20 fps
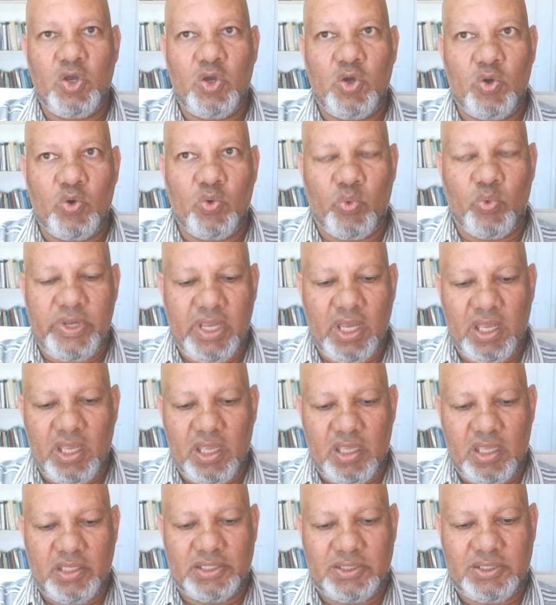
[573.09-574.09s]
we are
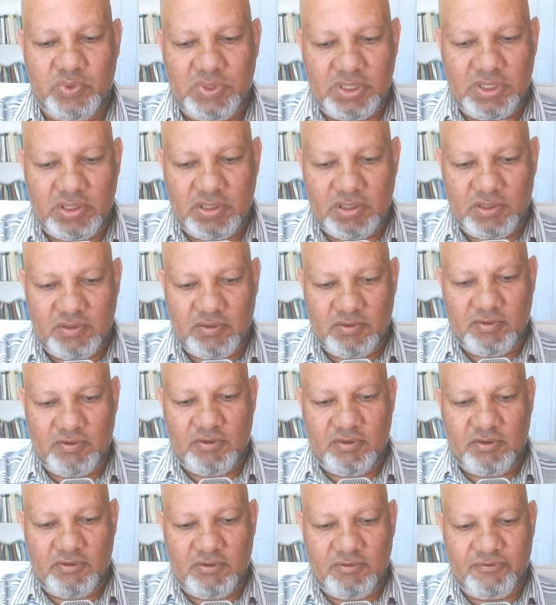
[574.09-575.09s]
arguing
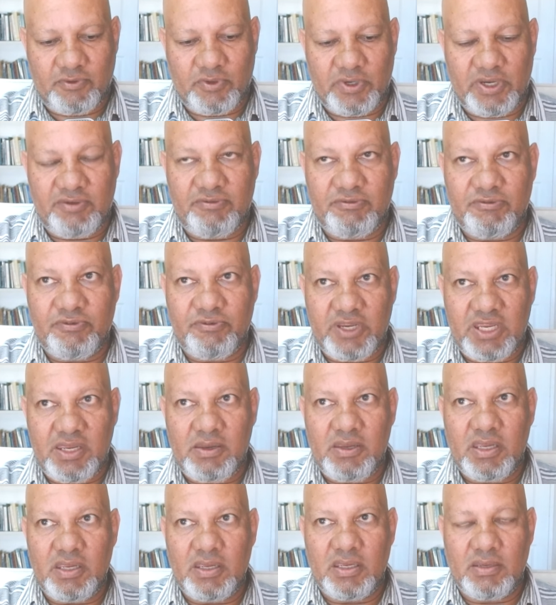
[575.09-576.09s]
for a
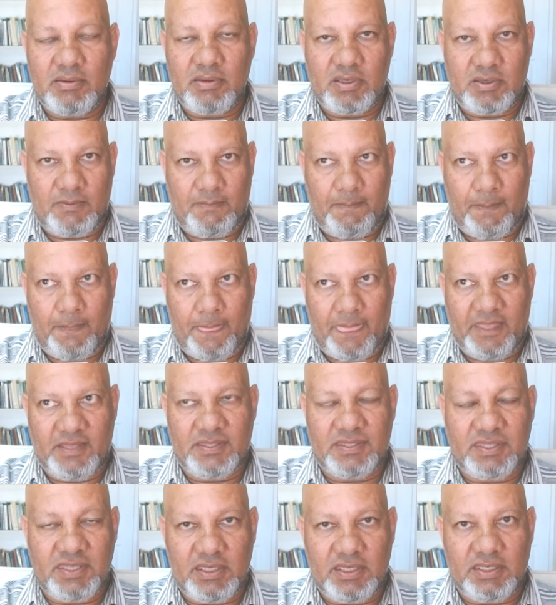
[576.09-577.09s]
free
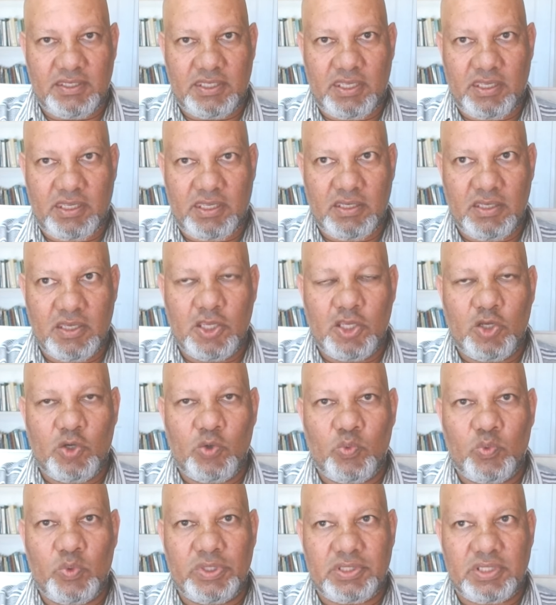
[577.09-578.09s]
thinking
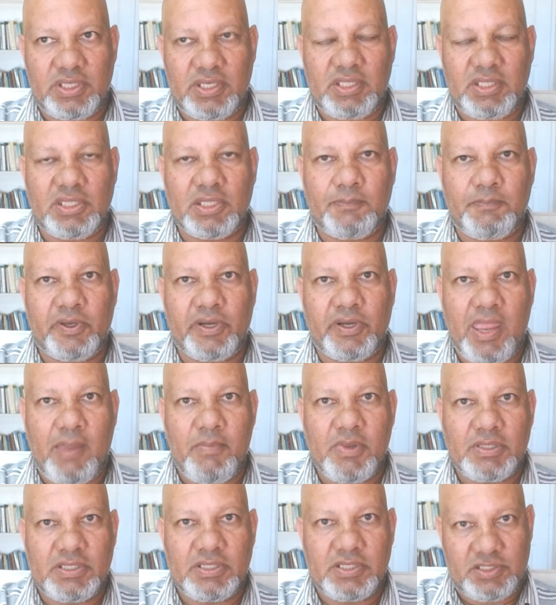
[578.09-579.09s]
within the
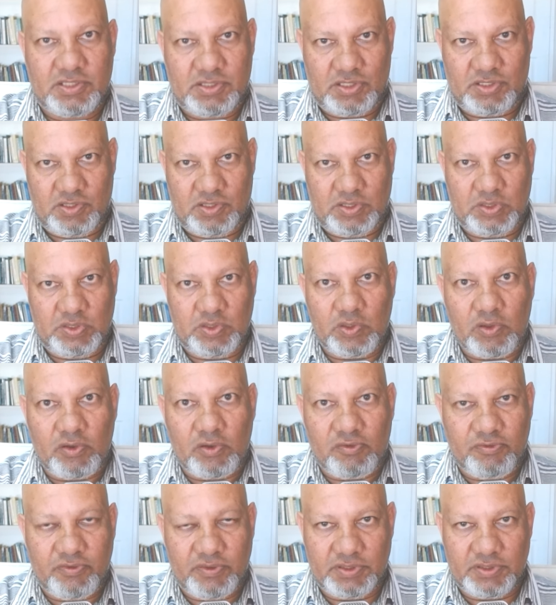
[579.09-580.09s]
parameters
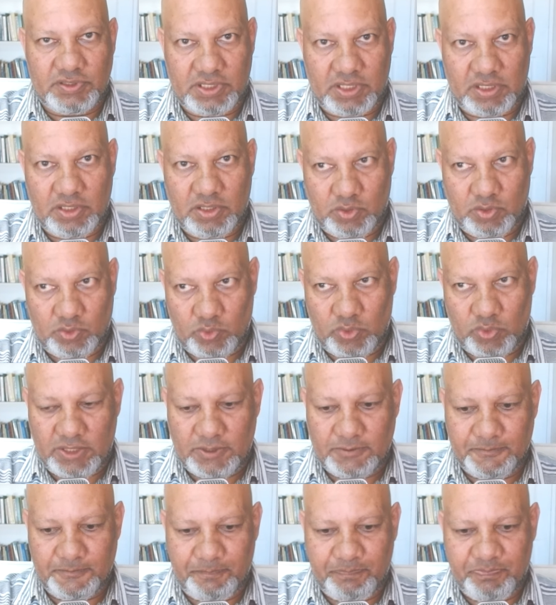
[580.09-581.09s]
of the
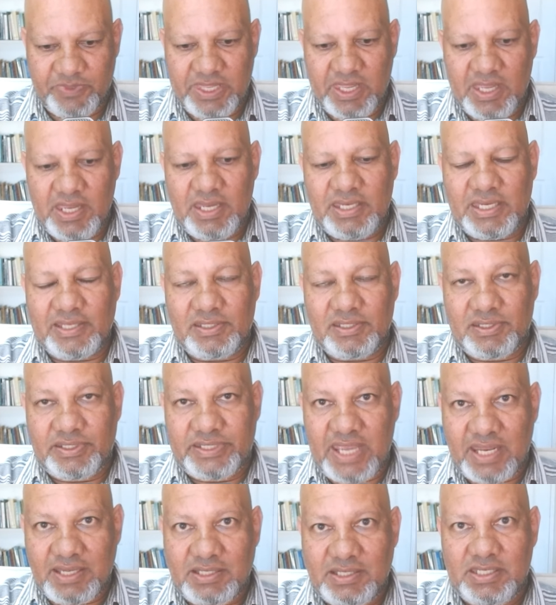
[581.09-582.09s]
Quran. Now
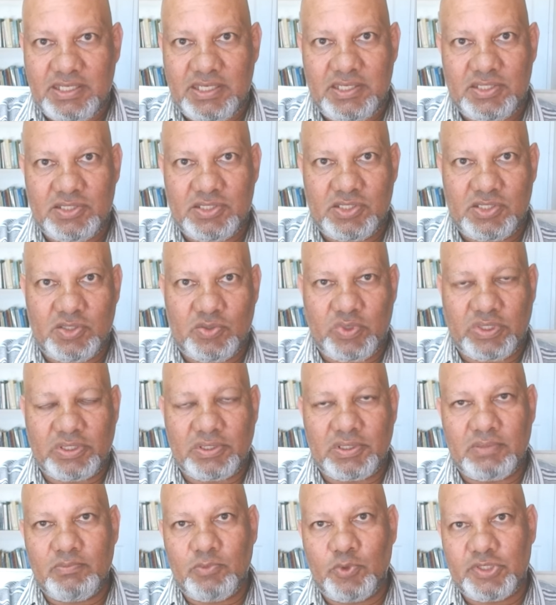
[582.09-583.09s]
that is what
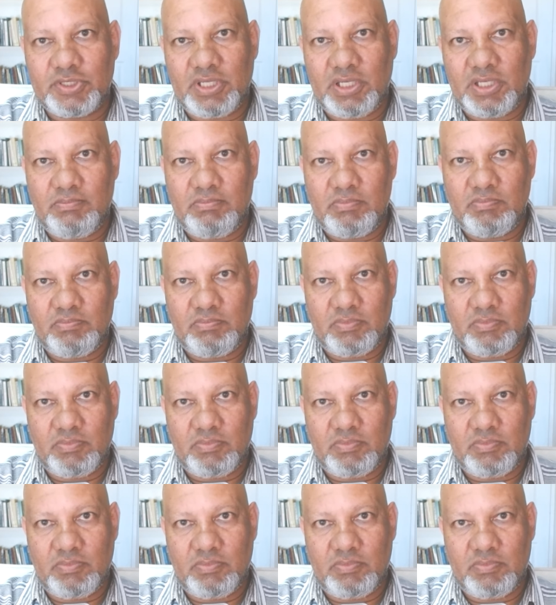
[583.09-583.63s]
the Muslim,